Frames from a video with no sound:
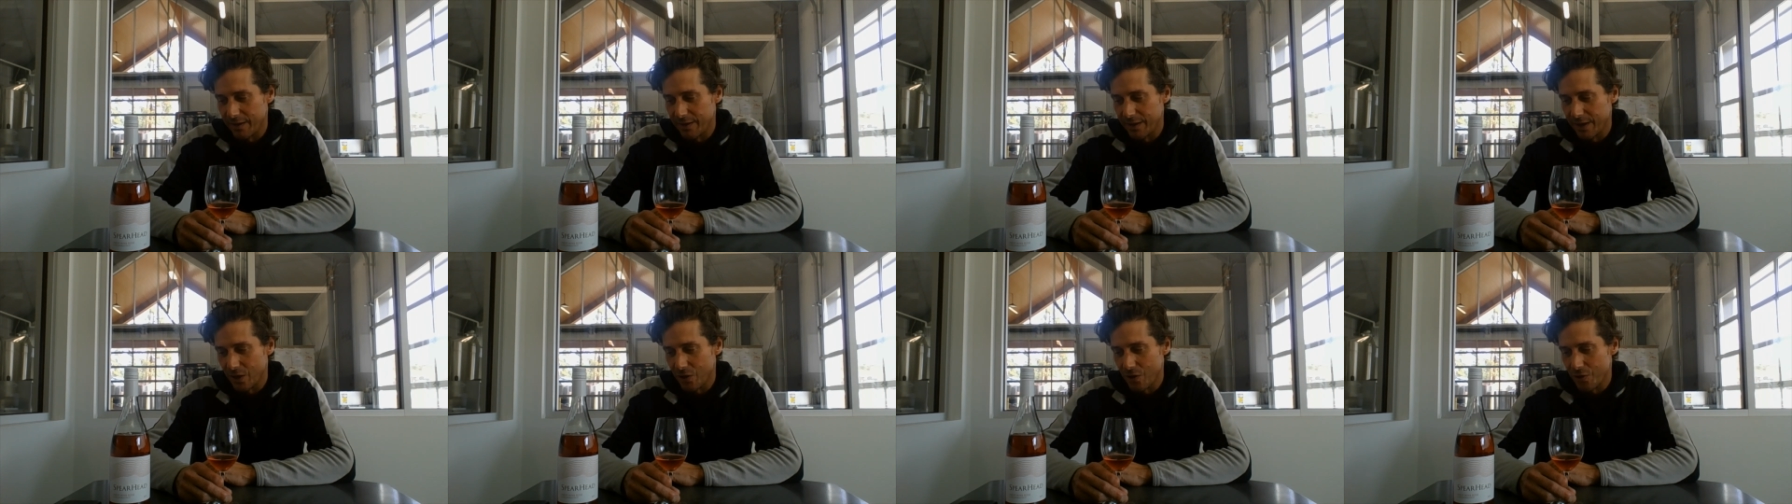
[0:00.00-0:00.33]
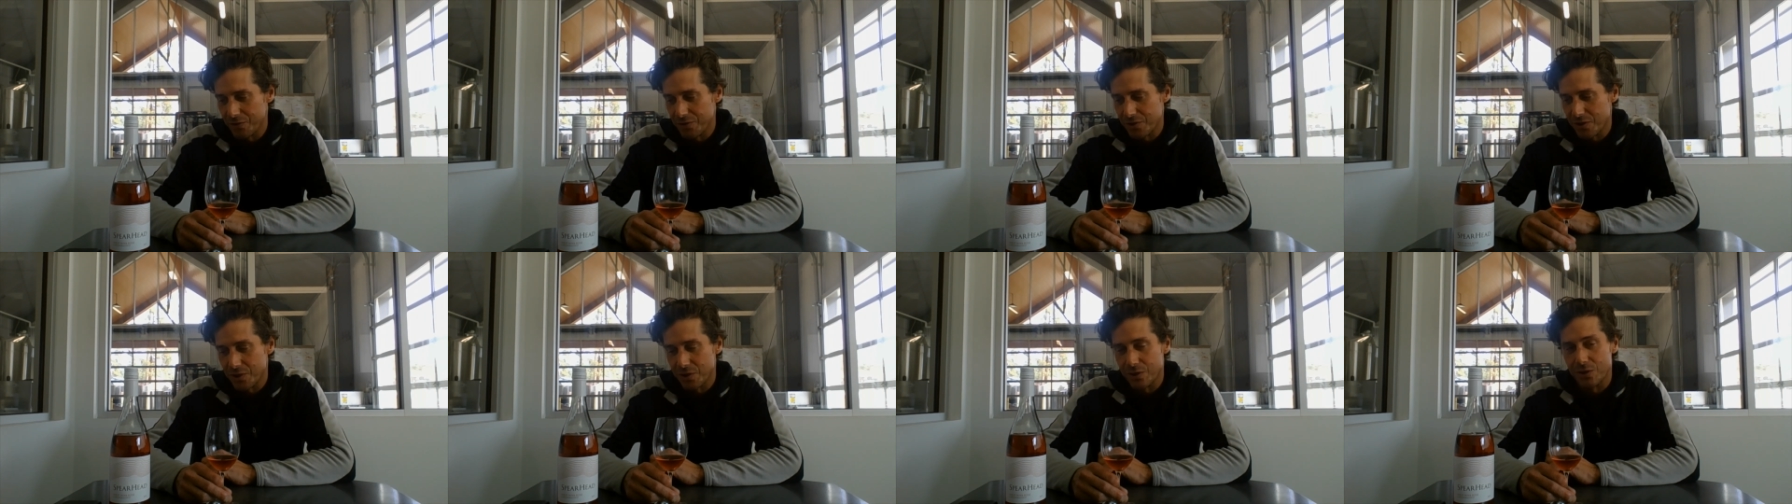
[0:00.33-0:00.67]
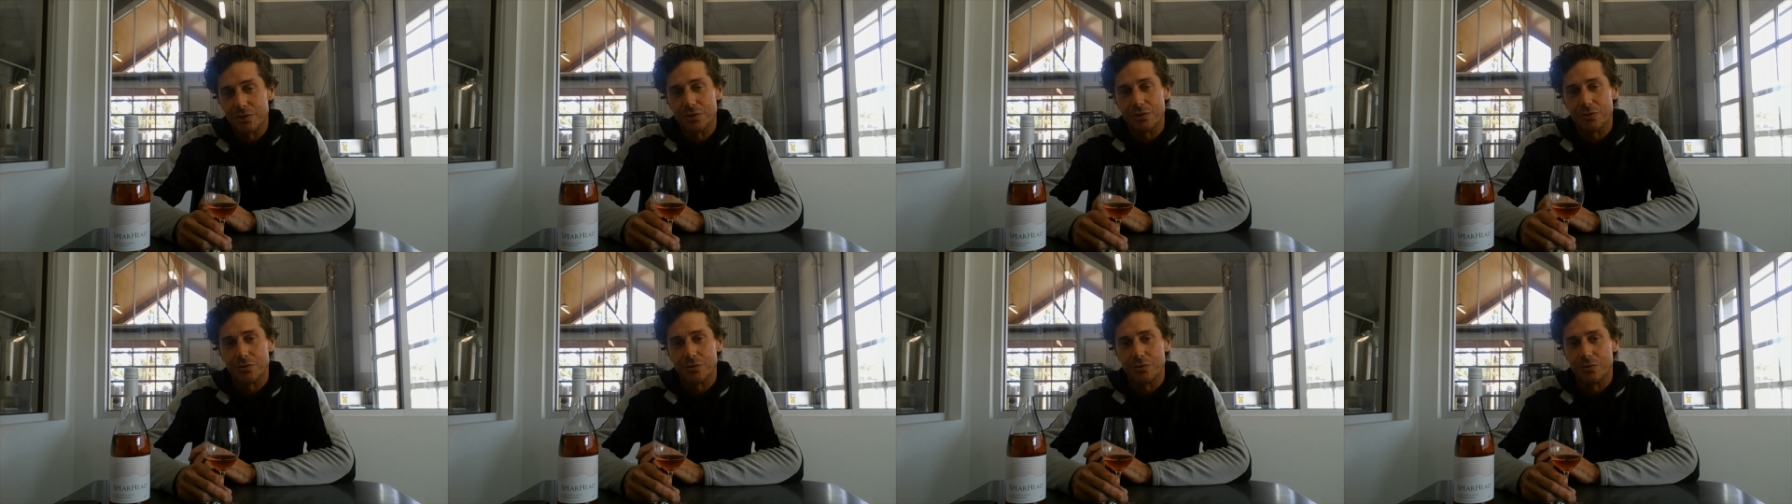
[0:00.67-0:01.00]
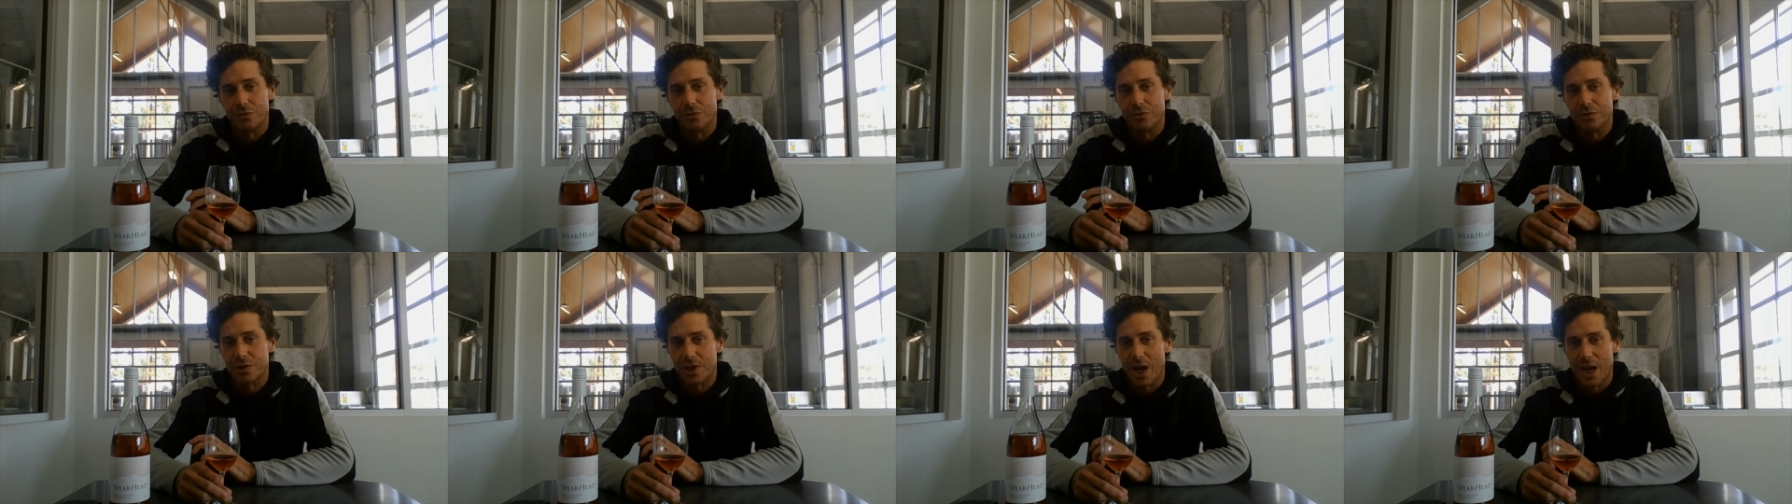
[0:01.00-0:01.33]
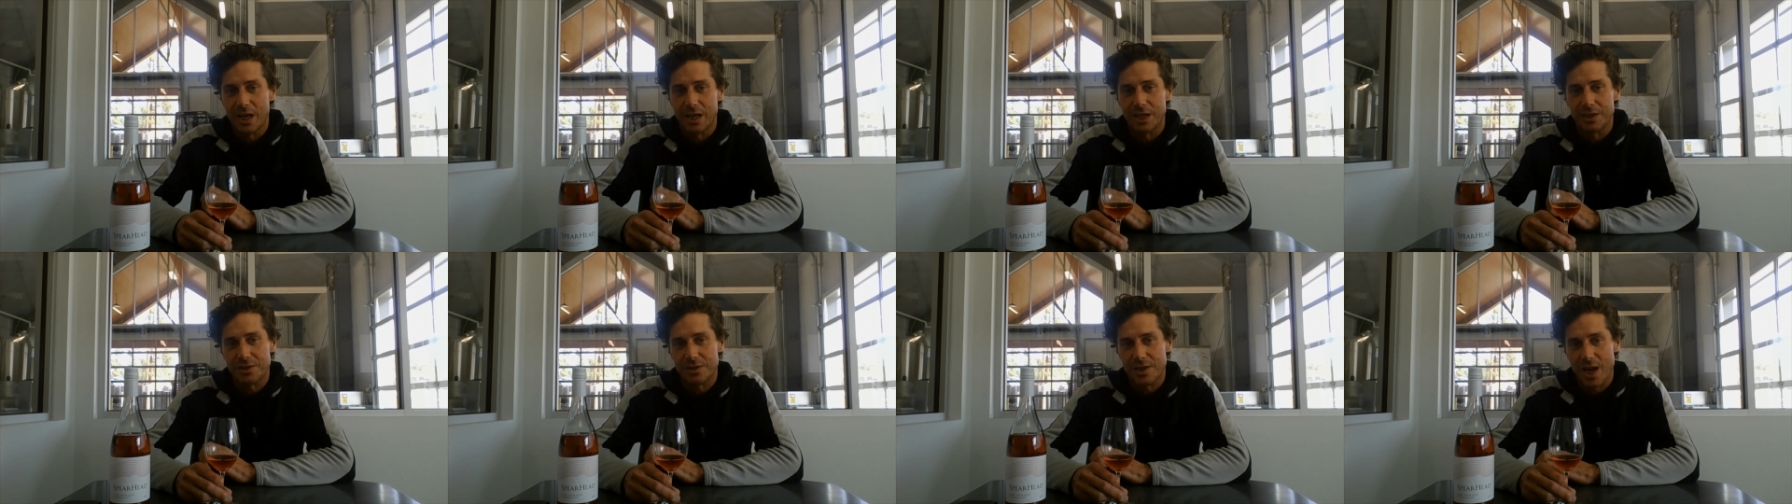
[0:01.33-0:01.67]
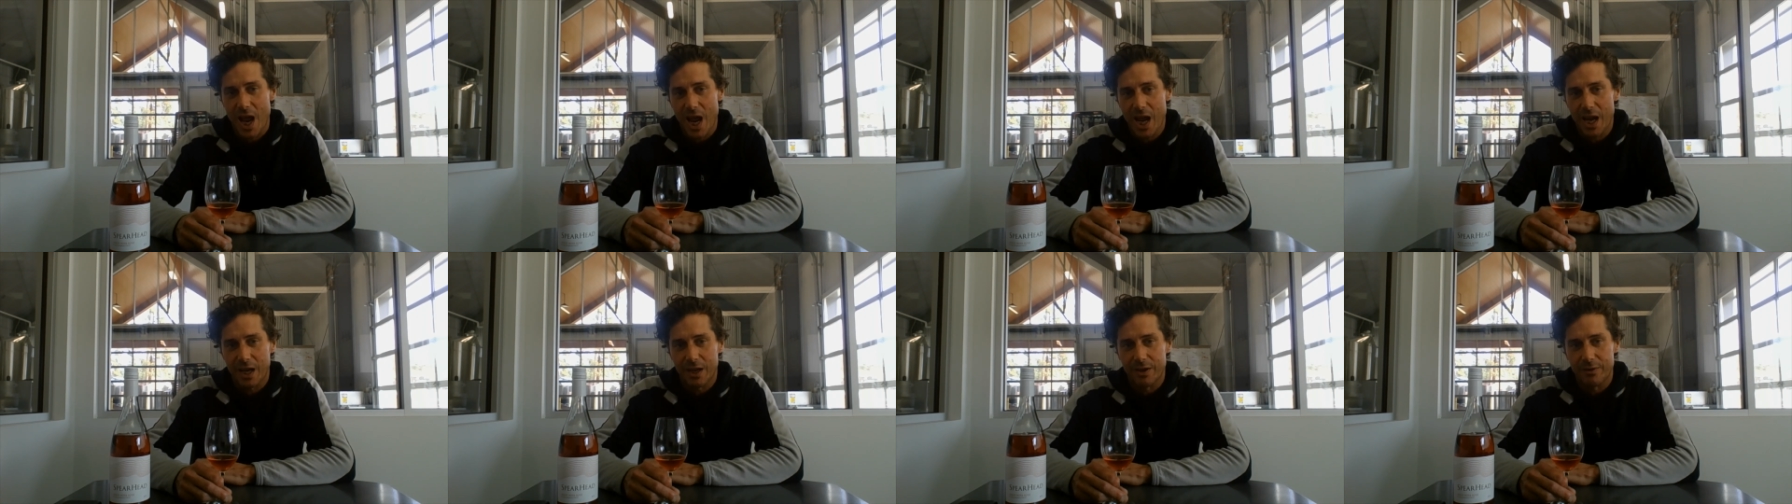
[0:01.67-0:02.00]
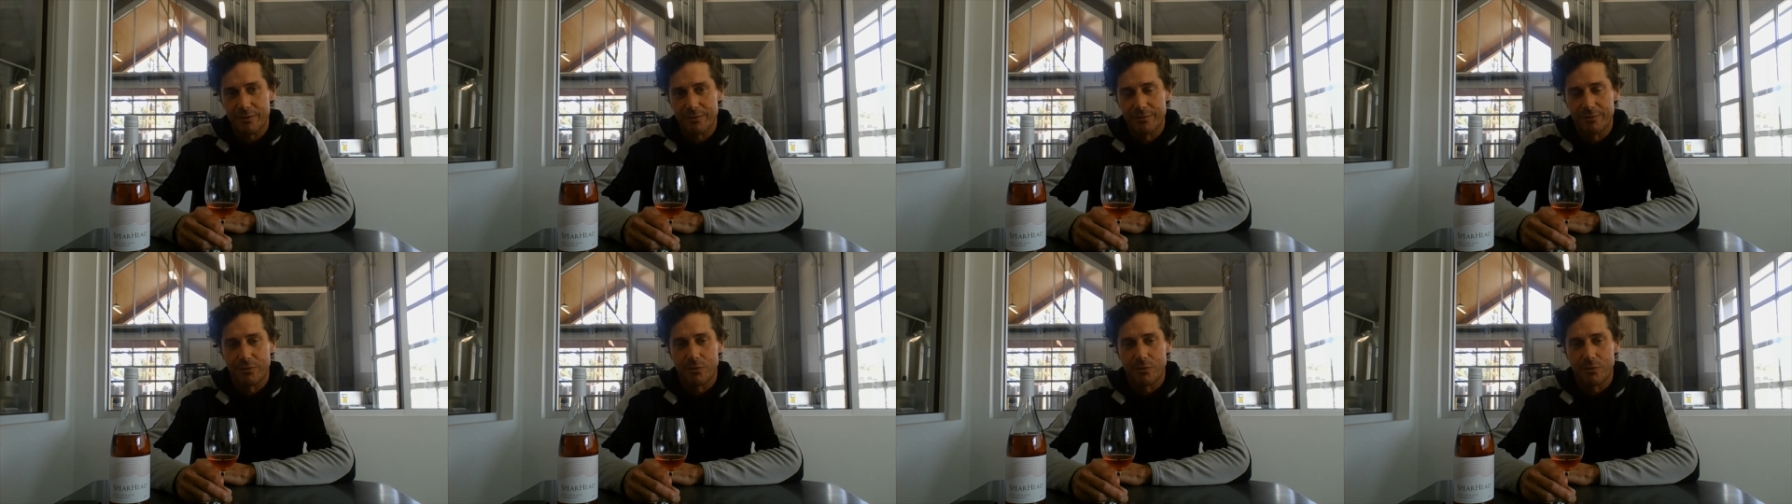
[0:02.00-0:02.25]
it goes into stainless tank